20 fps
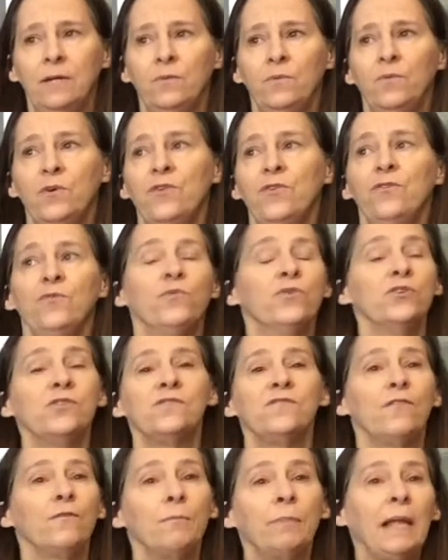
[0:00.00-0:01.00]
what are the words
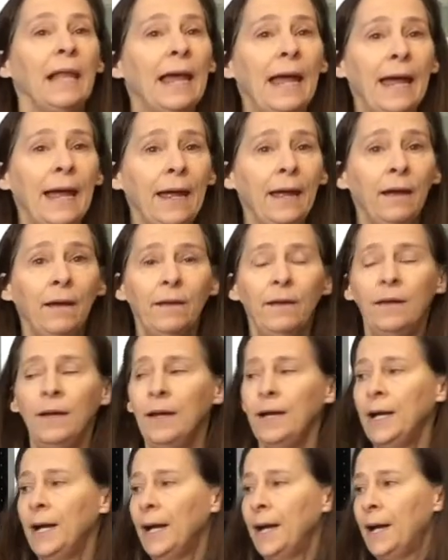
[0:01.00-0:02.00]
for play,
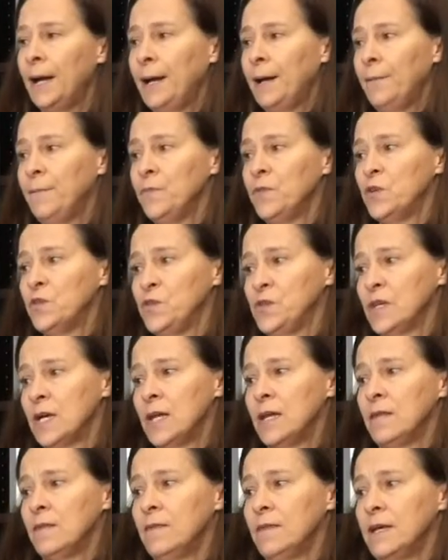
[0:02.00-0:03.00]
uh, those
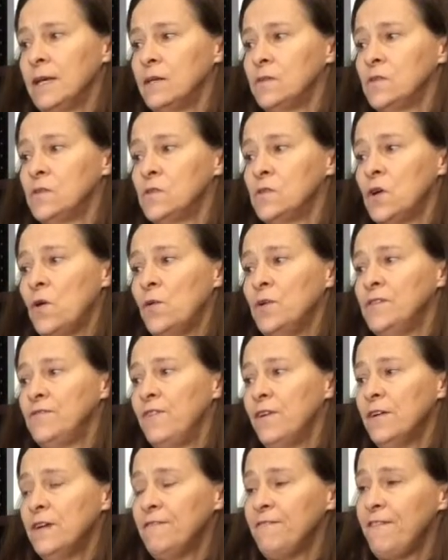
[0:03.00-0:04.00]
kind of things. So it's
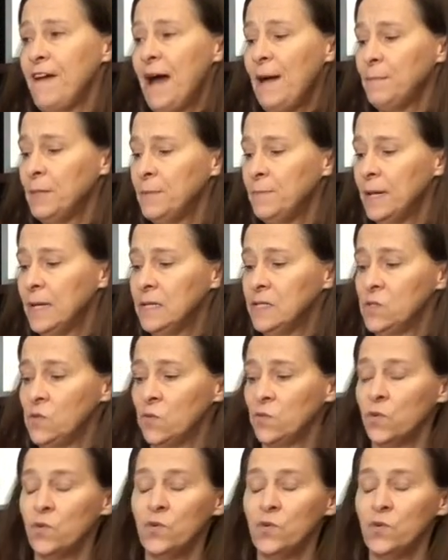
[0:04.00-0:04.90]
very family based, so it